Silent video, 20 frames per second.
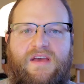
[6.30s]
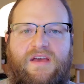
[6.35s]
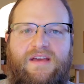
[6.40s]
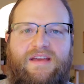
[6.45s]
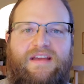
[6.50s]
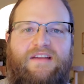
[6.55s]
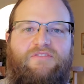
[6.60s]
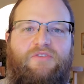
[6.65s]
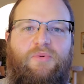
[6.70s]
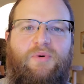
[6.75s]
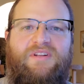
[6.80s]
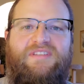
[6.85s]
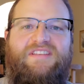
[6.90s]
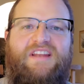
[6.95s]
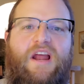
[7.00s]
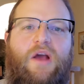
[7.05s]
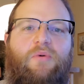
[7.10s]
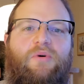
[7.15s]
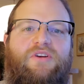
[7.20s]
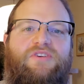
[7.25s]
Hey everyone,
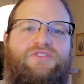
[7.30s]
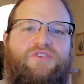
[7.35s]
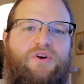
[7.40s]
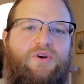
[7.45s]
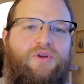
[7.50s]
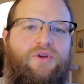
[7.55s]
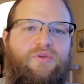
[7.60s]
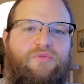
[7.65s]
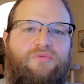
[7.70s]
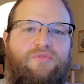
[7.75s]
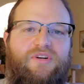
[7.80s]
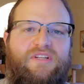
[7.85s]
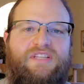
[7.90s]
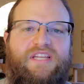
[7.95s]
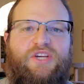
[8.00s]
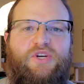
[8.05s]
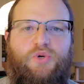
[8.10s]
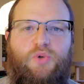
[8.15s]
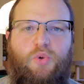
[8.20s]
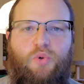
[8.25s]
today I want to show you a
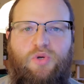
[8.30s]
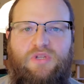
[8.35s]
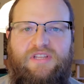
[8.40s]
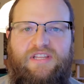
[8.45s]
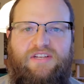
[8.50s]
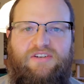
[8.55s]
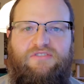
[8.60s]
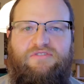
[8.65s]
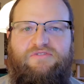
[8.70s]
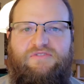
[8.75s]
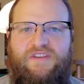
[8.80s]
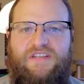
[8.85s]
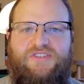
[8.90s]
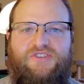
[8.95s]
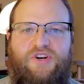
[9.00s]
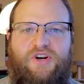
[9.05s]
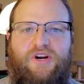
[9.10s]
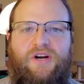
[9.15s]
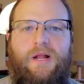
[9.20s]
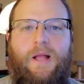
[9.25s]
really cool little
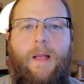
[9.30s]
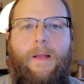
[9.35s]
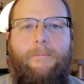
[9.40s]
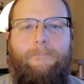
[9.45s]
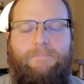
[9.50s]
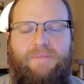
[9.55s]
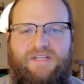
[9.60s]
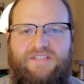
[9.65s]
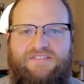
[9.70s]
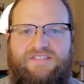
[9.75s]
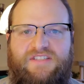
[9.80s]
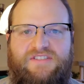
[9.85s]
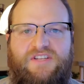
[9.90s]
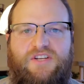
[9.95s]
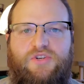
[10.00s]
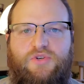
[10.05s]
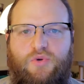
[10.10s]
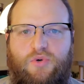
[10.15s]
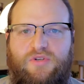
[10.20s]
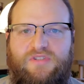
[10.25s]
feature built
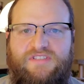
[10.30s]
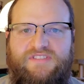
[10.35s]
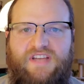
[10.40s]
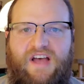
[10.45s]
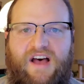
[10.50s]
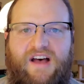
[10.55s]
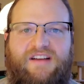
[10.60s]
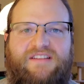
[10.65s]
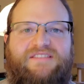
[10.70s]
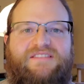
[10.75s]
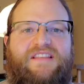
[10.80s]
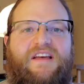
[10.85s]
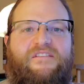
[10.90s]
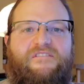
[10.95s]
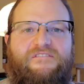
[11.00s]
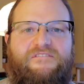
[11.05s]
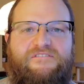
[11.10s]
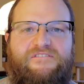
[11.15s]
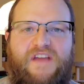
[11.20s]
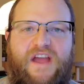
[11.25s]
into Google Docs
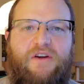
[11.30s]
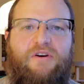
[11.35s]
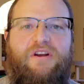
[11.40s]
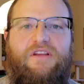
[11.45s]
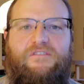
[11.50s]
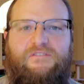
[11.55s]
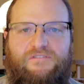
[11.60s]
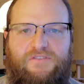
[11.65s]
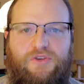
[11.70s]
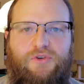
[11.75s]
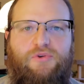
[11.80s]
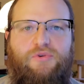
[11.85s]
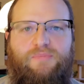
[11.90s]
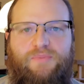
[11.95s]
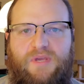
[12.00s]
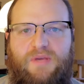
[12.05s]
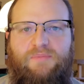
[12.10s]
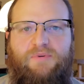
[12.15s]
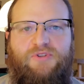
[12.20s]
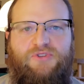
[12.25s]
that very few
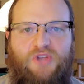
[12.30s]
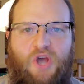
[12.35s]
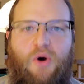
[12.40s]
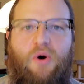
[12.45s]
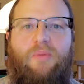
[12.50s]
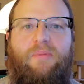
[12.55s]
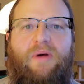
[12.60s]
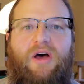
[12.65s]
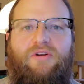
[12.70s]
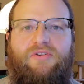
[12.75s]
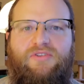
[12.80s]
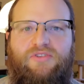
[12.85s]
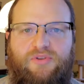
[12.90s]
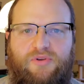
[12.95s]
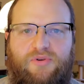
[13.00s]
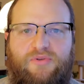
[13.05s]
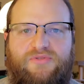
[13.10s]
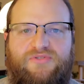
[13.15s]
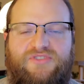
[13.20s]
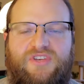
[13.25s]
people know about and
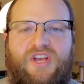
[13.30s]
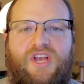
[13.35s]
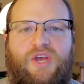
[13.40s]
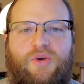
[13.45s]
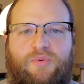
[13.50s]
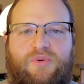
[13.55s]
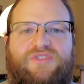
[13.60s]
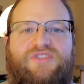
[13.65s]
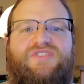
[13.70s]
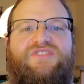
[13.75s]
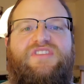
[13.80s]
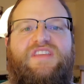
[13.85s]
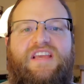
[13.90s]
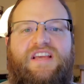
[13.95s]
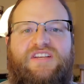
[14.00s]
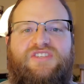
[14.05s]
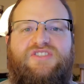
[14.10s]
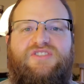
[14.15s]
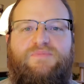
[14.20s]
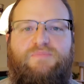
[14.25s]
use, which is
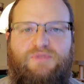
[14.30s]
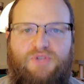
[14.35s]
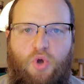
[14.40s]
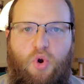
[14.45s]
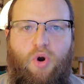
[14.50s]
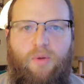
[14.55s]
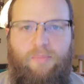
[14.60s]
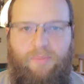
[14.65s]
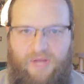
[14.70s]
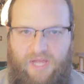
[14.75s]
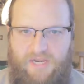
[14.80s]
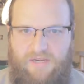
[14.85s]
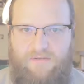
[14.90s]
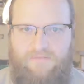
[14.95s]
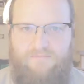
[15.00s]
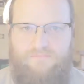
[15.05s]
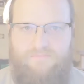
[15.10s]
the Explore button.